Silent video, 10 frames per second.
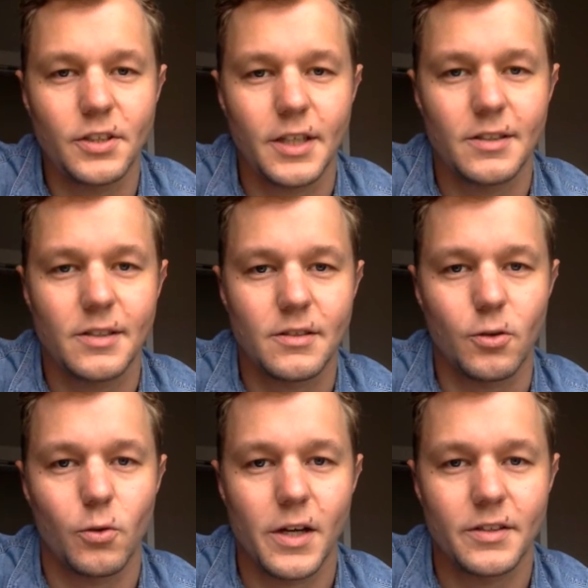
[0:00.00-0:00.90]
Yes, it's a
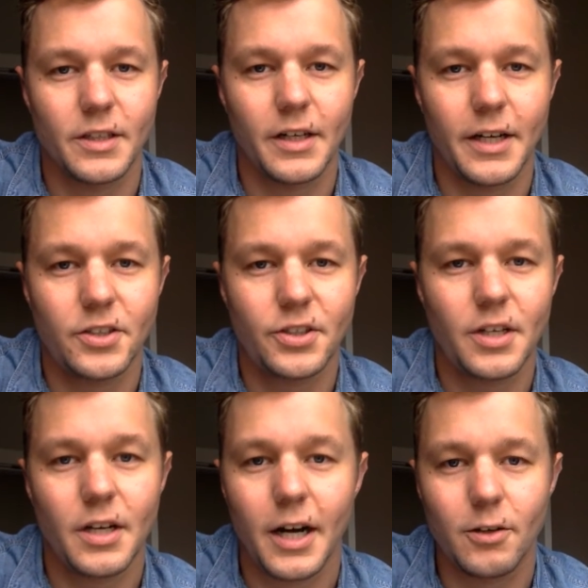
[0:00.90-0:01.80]

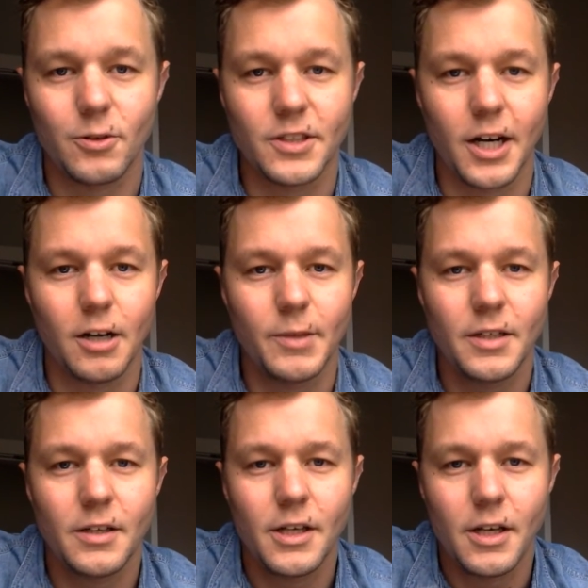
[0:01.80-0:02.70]
resignation, not a retirement.